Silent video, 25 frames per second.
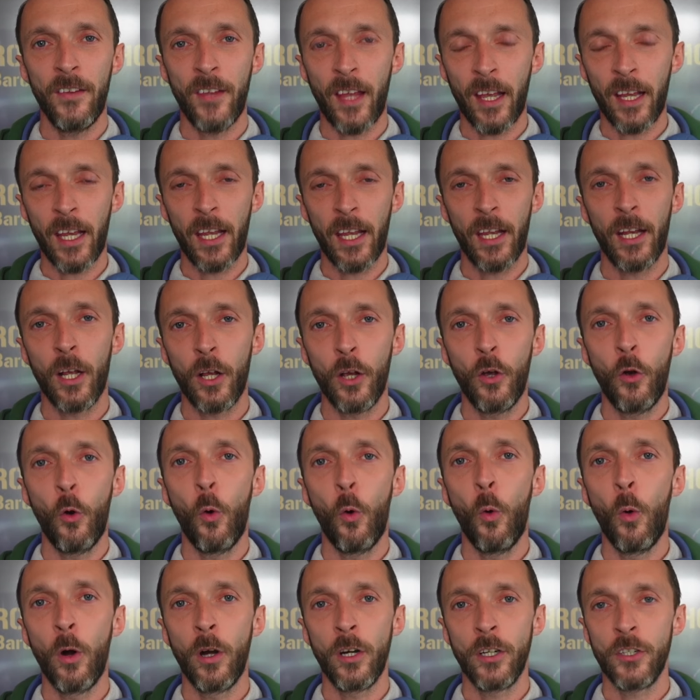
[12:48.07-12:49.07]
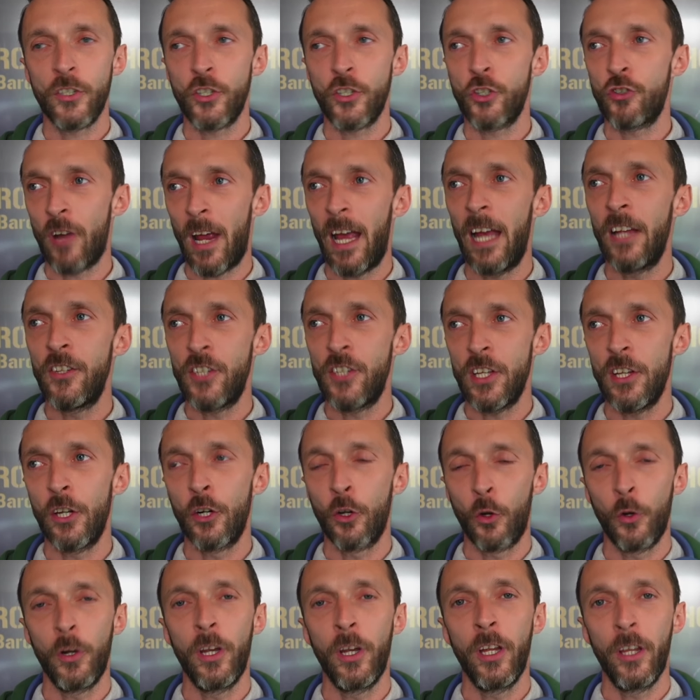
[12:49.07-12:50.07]
that kind of core strategy that you're
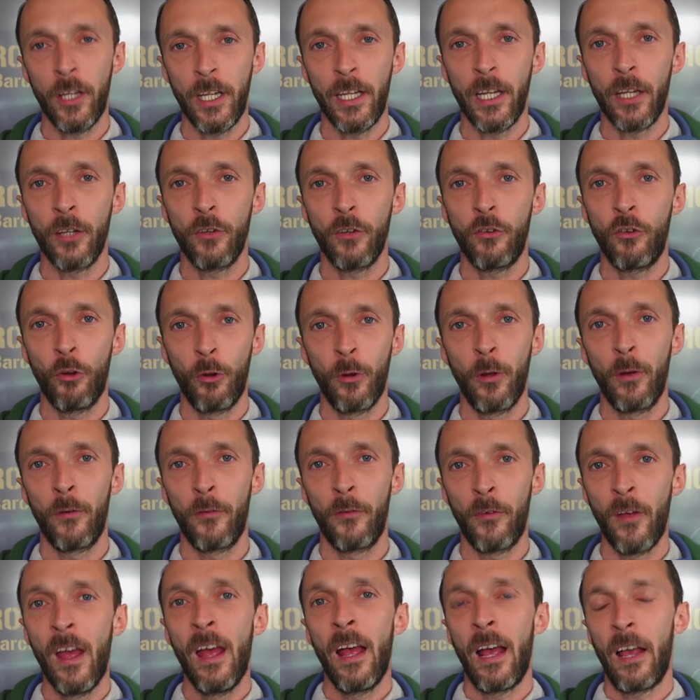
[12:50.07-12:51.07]
going to lean into of,